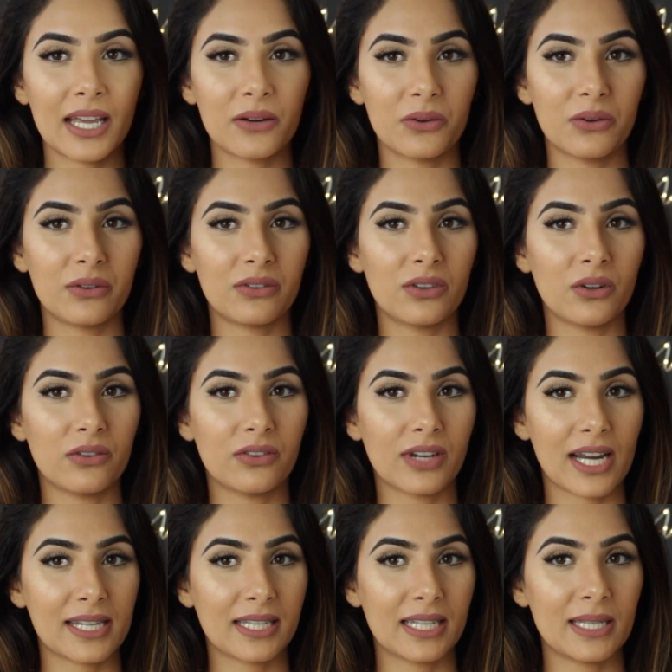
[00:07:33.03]
I don't know if you
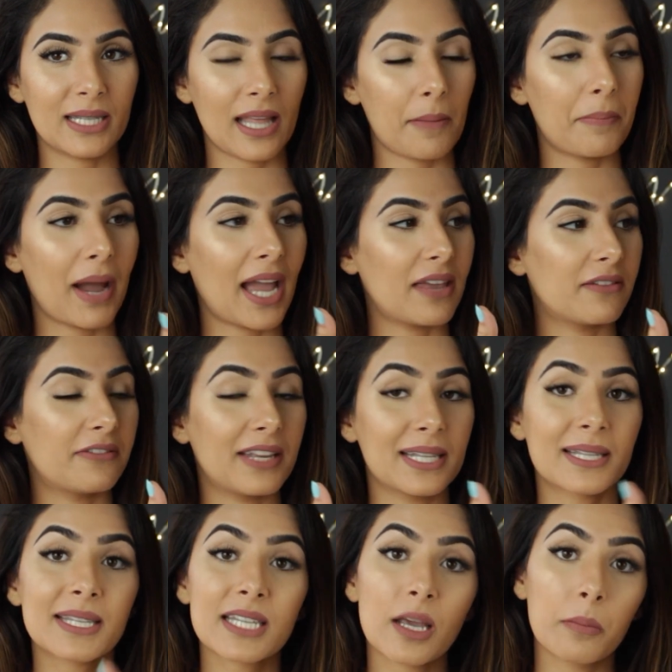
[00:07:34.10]
guys can see that, by
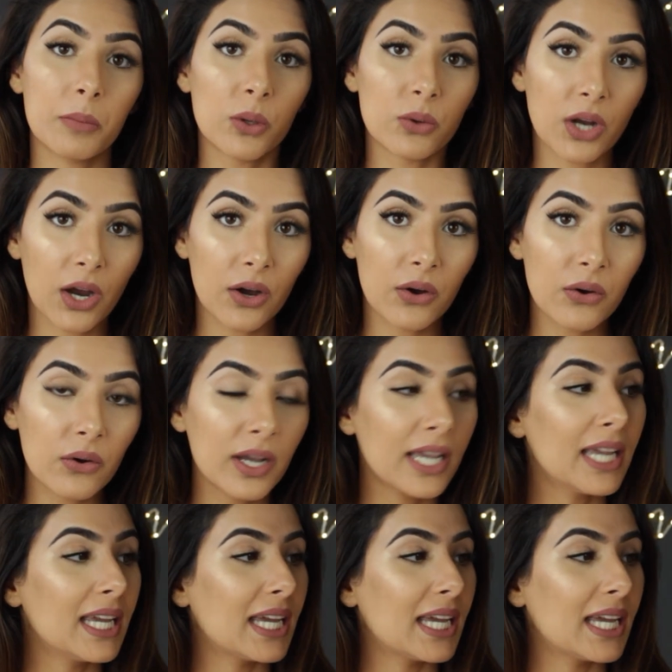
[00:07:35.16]
Vince Camuto.